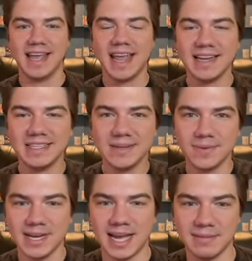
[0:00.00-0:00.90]
And it's a
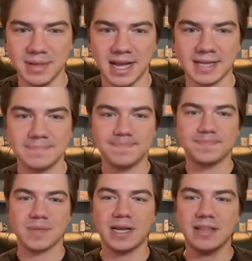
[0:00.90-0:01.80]
one high block.
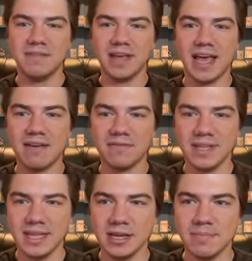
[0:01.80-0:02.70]
I love
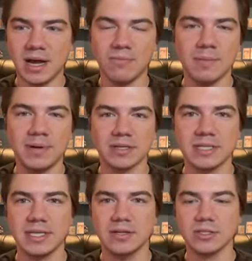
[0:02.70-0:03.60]
everything about what
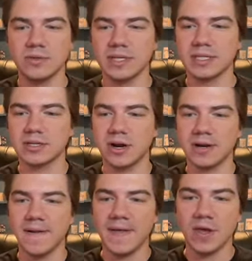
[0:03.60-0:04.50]
Piercing Needle is doing in this
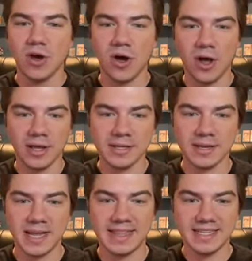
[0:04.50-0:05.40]
card,
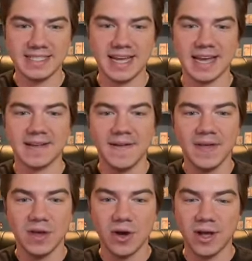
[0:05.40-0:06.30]
all in this deck.
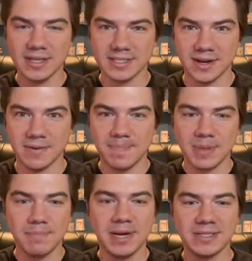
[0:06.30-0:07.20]
Also,
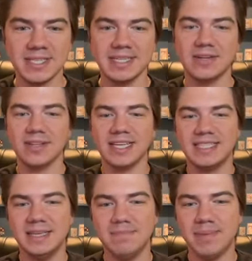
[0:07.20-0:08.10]
Piercing Needle
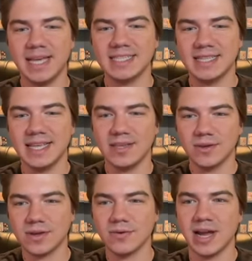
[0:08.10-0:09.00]
is the best thing
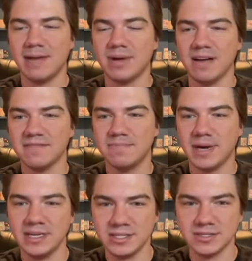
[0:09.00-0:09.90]
you can grab off of
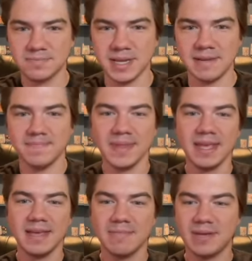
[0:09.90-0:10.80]
Punisher's Beam
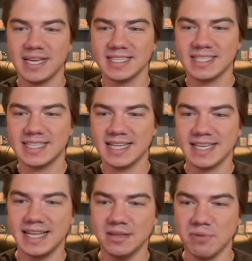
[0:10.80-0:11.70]
because it
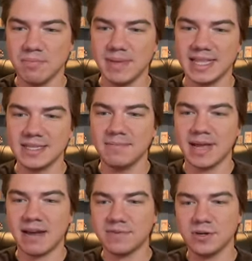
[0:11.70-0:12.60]
says in the
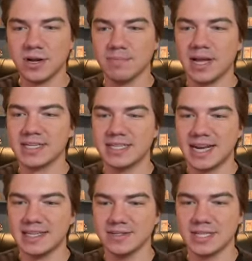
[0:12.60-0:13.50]
momentum, after your unblocked
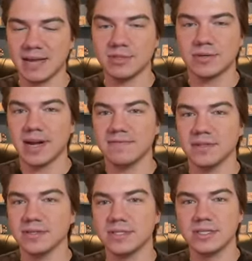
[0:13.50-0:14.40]
attack deals damage, your
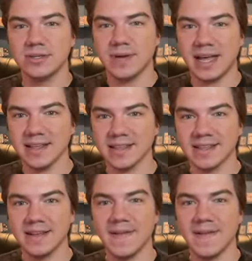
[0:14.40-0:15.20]
rival loses two health.